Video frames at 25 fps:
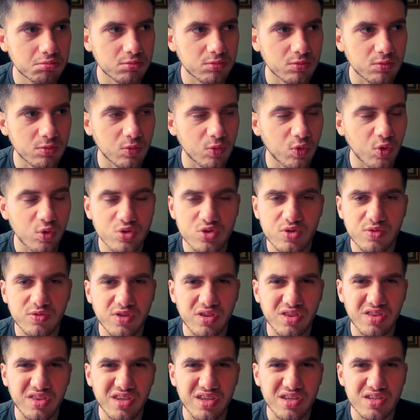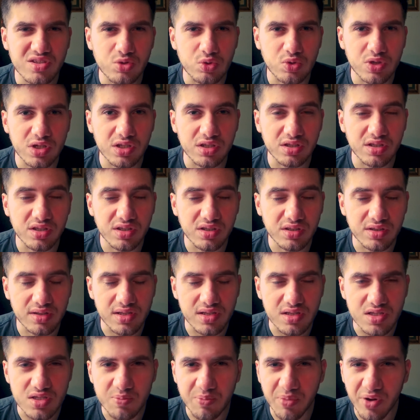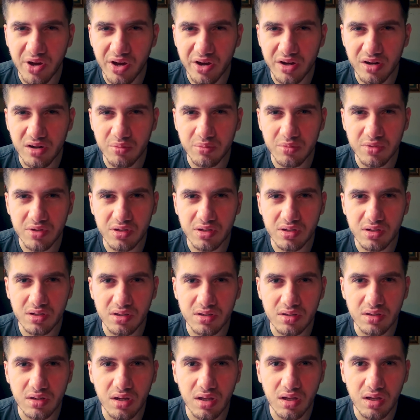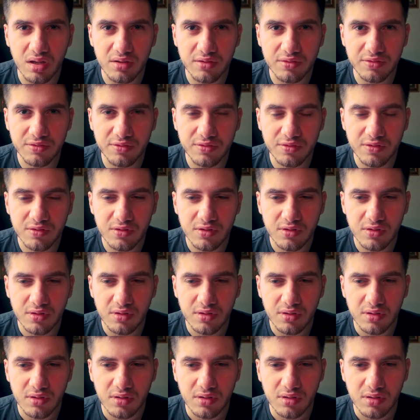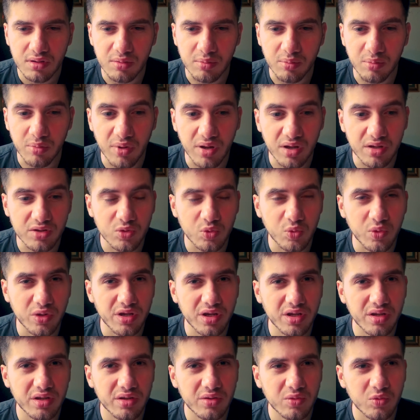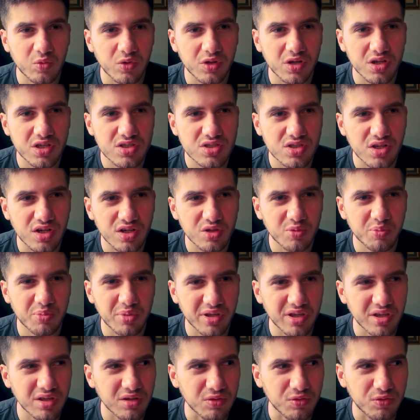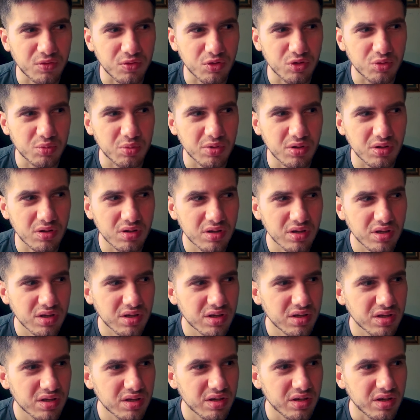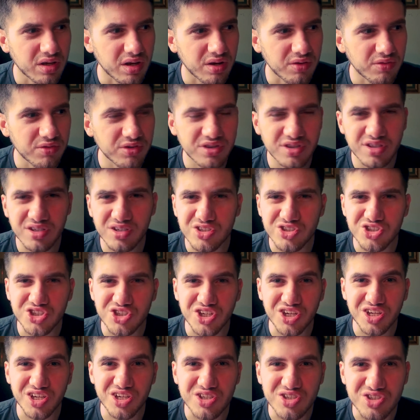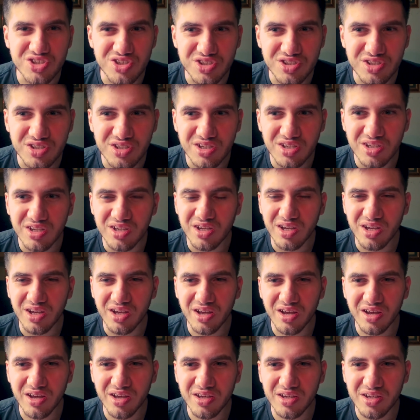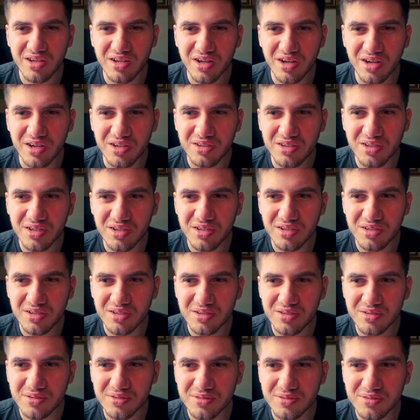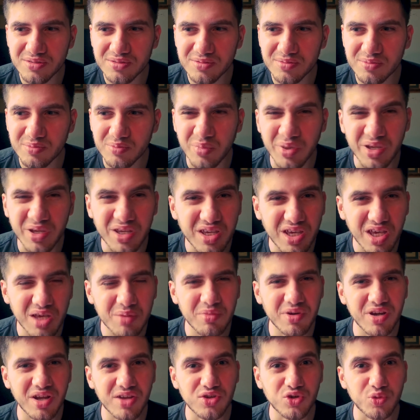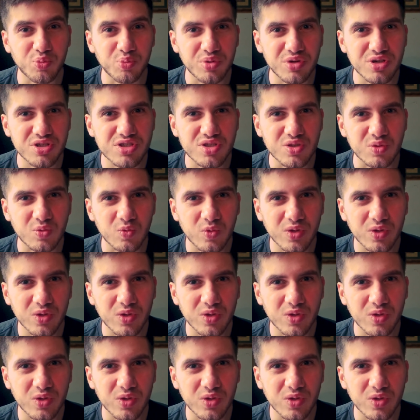Most of the things really didn't inspire me in life, but when I started playing football, everything changed. I kind of became another person.